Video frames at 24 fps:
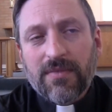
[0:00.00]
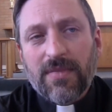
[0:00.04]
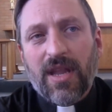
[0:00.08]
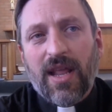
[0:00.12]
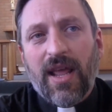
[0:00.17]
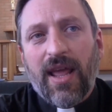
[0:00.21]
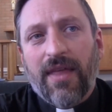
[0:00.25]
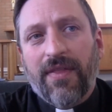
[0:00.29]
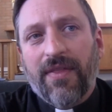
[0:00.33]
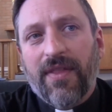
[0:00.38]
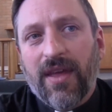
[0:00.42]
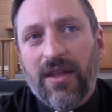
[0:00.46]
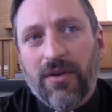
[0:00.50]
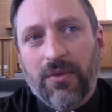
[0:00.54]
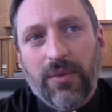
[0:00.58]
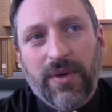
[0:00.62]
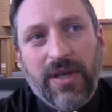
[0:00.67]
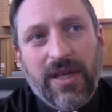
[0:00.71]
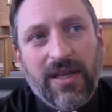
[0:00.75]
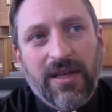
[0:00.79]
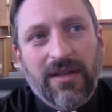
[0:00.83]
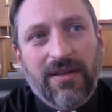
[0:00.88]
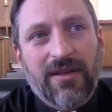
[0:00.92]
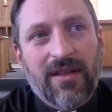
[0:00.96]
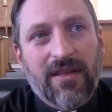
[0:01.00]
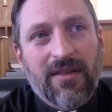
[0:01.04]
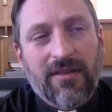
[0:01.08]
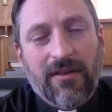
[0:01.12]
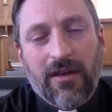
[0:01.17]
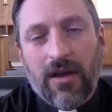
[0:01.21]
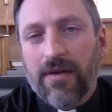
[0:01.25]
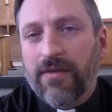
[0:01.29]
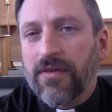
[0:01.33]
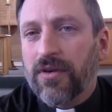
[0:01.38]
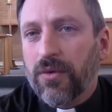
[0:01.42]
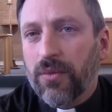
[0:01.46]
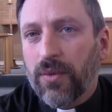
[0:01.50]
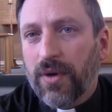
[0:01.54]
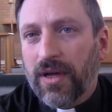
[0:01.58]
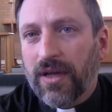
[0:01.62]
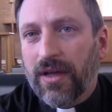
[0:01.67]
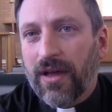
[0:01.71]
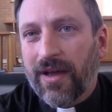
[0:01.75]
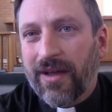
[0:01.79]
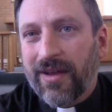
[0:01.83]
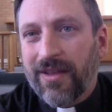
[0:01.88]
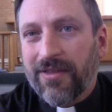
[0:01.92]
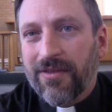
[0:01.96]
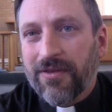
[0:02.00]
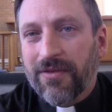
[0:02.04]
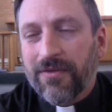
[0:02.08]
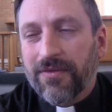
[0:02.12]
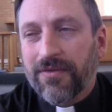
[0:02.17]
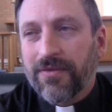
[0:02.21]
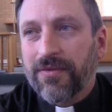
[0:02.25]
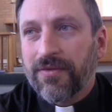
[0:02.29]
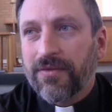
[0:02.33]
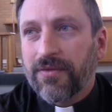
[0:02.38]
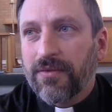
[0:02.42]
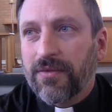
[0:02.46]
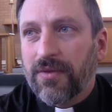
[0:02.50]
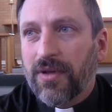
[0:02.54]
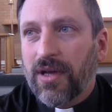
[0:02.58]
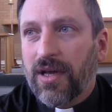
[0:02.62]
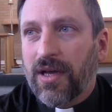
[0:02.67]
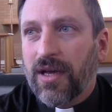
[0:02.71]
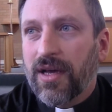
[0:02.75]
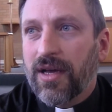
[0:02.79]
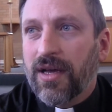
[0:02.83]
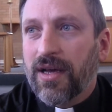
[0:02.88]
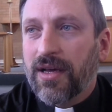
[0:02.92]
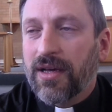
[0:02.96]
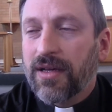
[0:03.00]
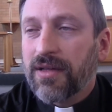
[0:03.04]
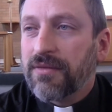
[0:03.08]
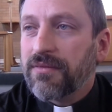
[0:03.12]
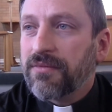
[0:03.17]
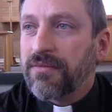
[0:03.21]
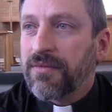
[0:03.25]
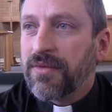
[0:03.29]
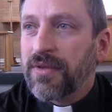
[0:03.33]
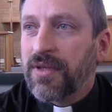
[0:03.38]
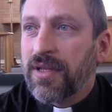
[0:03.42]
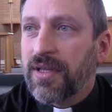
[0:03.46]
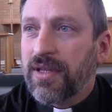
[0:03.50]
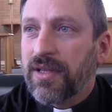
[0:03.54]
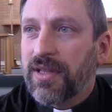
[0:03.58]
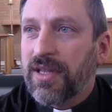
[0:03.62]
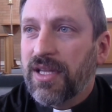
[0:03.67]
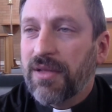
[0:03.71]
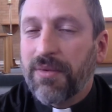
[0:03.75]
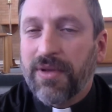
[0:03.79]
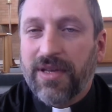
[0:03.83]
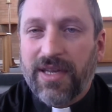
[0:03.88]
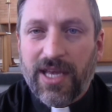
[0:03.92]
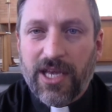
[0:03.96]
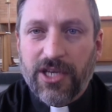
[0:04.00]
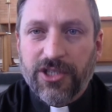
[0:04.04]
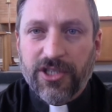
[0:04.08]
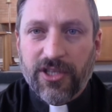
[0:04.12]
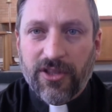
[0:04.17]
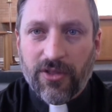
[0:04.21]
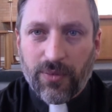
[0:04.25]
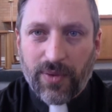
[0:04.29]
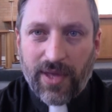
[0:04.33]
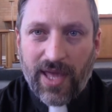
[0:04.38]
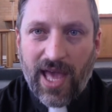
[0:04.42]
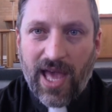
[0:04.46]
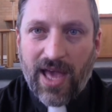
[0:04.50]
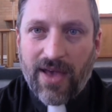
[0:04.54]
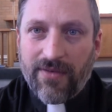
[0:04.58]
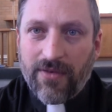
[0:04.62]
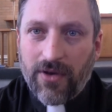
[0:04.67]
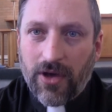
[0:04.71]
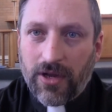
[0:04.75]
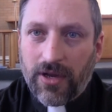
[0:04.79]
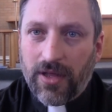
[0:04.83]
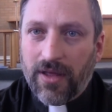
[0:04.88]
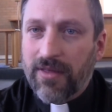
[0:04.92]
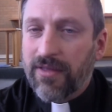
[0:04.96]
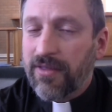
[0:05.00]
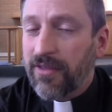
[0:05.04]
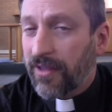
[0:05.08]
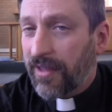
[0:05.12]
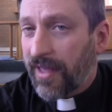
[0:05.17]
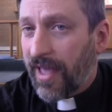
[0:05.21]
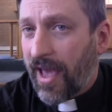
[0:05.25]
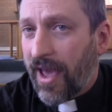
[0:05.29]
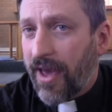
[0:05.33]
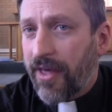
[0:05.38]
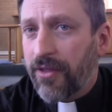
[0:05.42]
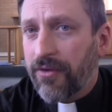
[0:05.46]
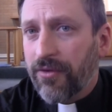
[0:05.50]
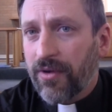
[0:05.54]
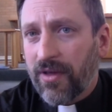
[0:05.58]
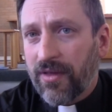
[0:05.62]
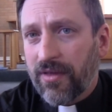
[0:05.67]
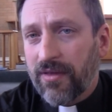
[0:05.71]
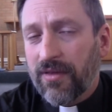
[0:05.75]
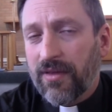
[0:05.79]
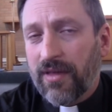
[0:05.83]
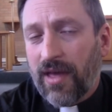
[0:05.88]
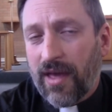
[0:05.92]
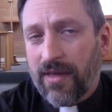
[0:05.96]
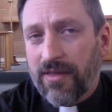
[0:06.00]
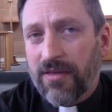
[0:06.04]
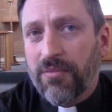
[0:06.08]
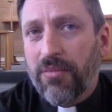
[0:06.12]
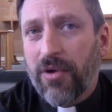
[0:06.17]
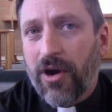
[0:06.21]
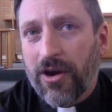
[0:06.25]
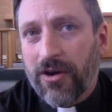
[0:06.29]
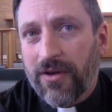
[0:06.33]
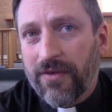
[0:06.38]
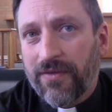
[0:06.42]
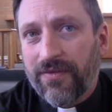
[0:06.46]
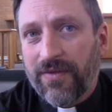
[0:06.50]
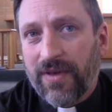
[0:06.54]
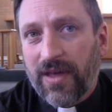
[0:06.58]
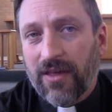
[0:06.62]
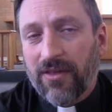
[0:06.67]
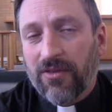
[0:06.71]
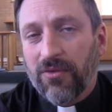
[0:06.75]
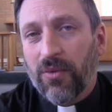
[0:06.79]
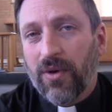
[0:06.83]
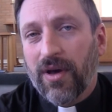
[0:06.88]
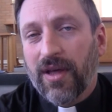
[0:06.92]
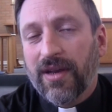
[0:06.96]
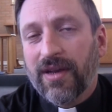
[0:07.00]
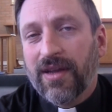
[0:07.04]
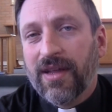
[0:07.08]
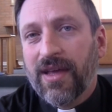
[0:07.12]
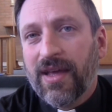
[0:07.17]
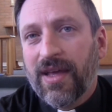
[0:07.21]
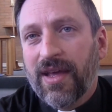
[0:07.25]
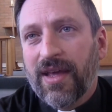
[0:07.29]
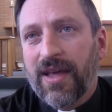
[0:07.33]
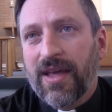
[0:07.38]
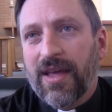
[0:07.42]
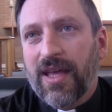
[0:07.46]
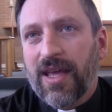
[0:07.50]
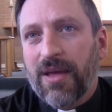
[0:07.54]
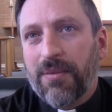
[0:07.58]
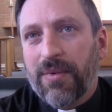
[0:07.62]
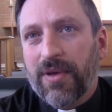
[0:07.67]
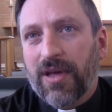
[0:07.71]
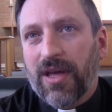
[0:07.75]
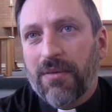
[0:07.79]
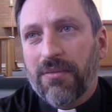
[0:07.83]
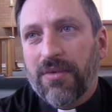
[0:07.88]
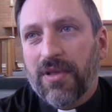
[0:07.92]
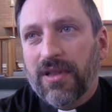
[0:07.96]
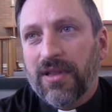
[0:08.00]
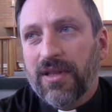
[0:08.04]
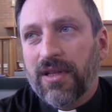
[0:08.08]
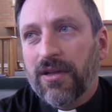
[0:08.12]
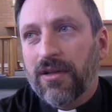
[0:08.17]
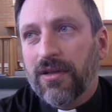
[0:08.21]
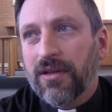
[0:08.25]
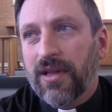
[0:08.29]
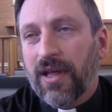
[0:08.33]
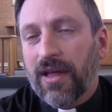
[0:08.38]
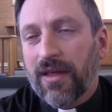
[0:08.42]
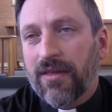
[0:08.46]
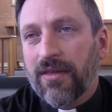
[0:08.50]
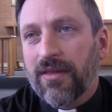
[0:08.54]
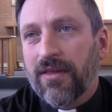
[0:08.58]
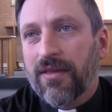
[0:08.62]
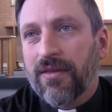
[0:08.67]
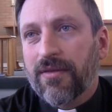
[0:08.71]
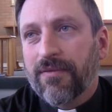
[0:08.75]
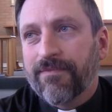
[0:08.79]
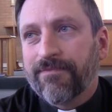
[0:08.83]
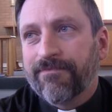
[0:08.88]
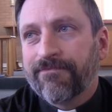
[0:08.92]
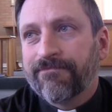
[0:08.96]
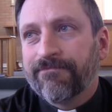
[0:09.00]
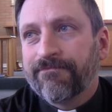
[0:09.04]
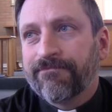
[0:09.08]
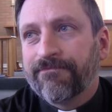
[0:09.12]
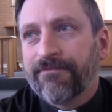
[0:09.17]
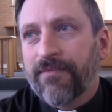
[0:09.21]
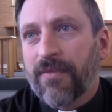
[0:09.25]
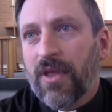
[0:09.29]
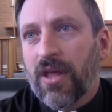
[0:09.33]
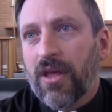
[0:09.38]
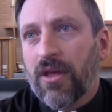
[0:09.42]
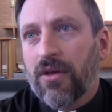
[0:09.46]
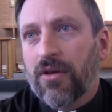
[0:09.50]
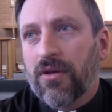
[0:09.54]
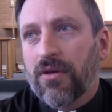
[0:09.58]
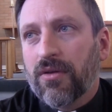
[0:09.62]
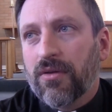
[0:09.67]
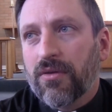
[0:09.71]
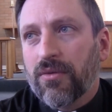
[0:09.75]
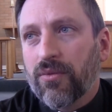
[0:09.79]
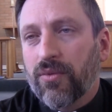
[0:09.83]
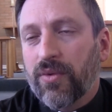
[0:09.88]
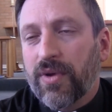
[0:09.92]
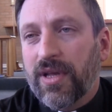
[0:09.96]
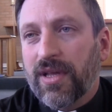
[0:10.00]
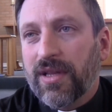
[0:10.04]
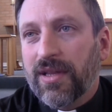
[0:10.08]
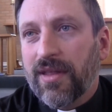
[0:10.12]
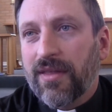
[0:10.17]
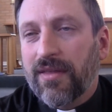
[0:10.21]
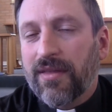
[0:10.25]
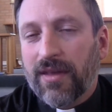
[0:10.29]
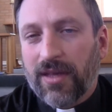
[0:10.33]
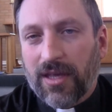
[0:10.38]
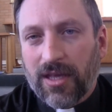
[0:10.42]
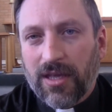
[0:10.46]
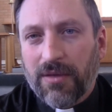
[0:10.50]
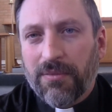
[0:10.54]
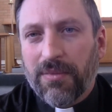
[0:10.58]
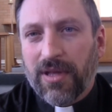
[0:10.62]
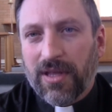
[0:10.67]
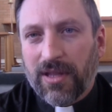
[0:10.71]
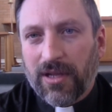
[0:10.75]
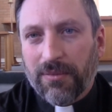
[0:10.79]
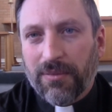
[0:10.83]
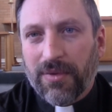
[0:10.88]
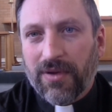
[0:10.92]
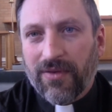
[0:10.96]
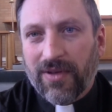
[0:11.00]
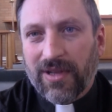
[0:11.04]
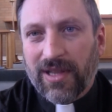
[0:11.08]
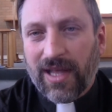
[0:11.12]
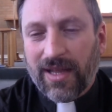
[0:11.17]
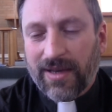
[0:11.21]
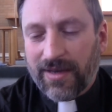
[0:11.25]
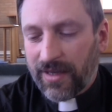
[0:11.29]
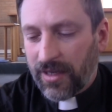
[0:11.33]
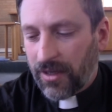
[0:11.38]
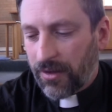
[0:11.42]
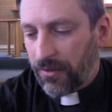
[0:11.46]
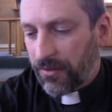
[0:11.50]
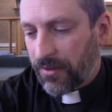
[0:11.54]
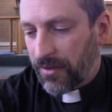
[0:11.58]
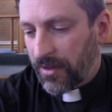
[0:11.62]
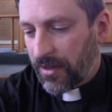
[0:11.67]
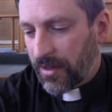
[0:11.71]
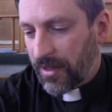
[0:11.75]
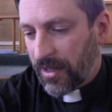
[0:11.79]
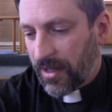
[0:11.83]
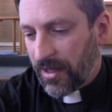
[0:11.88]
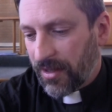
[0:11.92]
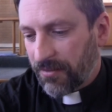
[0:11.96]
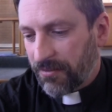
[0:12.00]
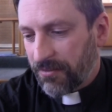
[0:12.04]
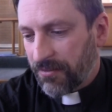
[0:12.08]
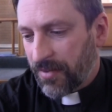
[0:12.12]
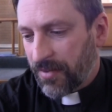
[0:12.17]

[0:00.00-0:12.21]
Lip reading: And then we discover what kinds of limitations we have on us to gather as a part of phase 1. It becomes a little less realistic. It can be a little bit of a letdown.